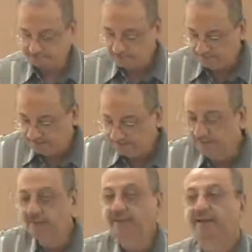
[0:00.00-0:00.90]
But
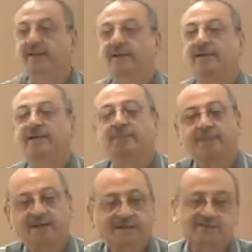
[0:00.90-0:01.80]

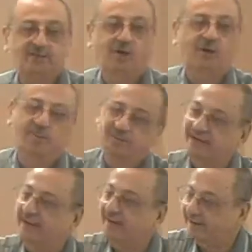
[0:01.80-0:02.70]
let's talk about in
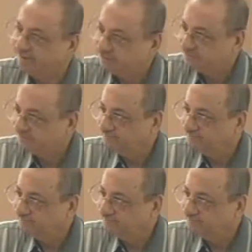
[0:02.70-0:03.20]
English.